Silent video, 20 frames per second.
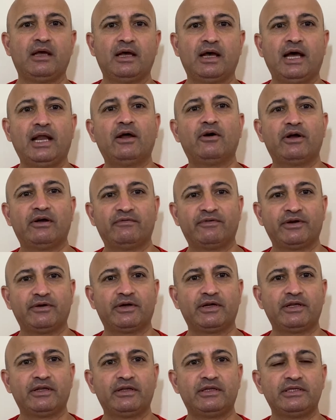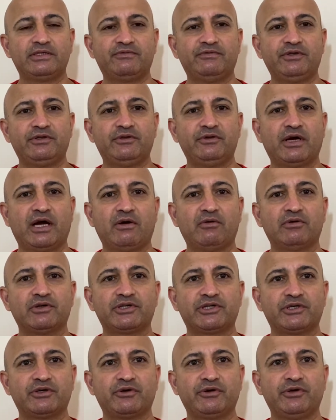Hello everyone, in this video I will
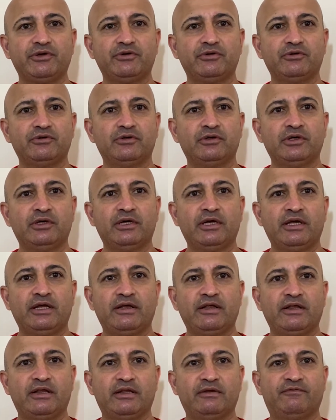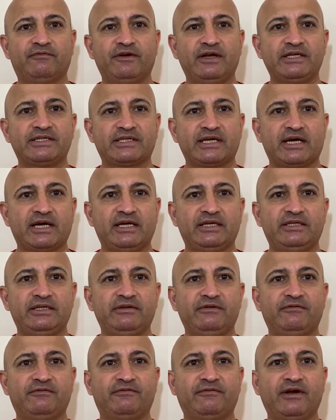show you the Face
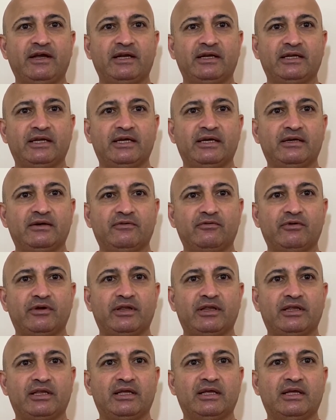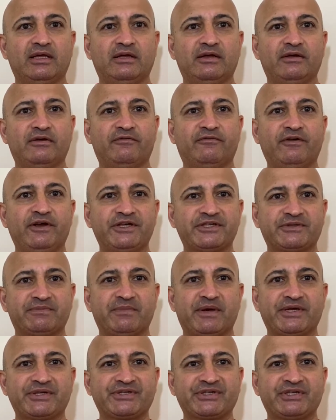ID failure with the face
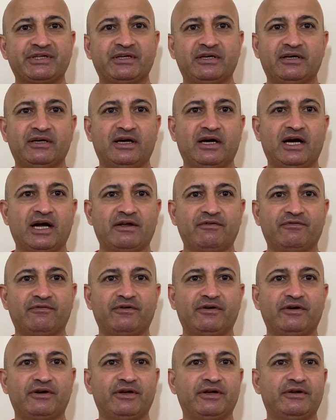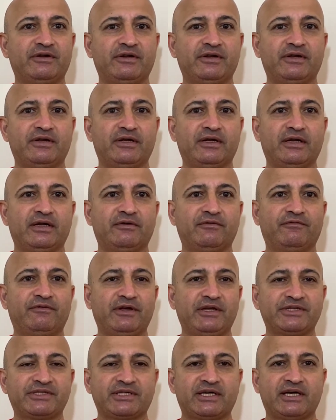mask. iPhone
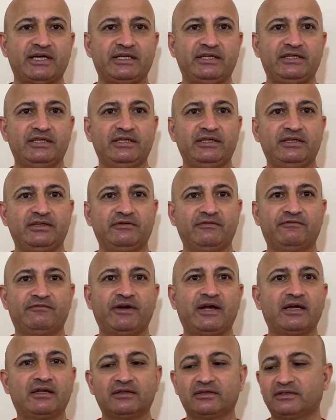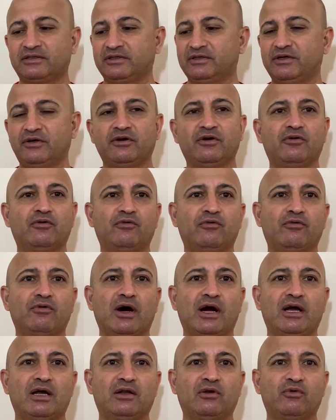Face ID failed
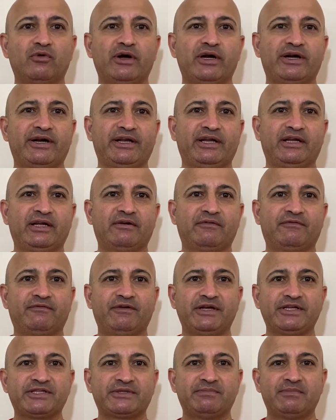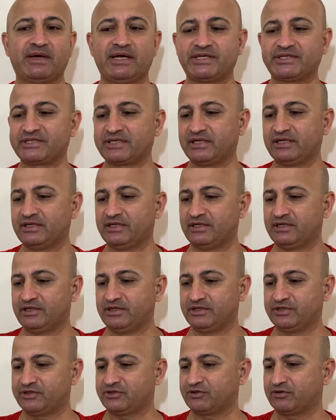while wearing a face mask.
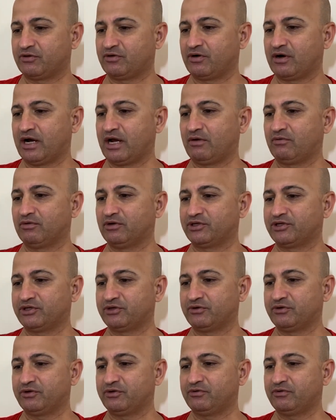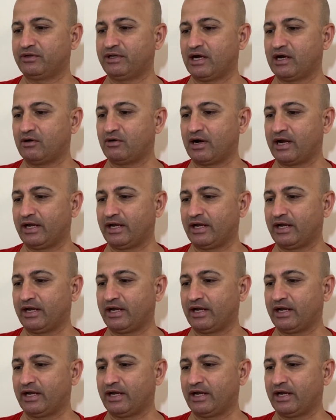So I will show you now.